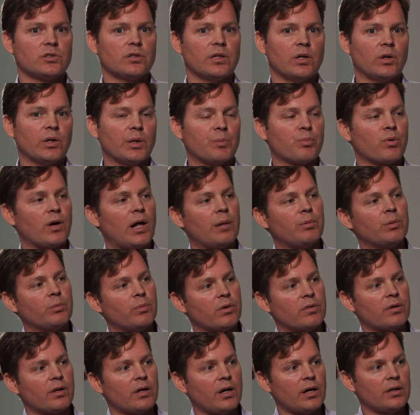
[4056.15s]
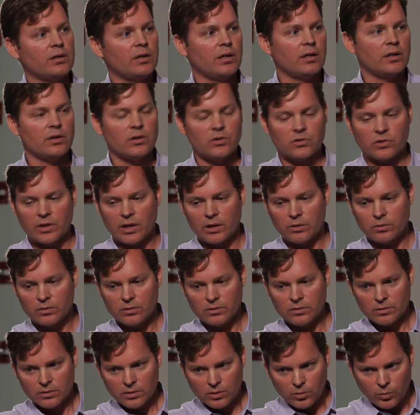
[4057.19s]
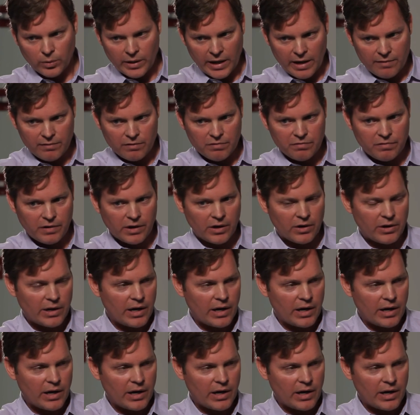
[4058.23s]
The only problem with that idea is that we haven't figured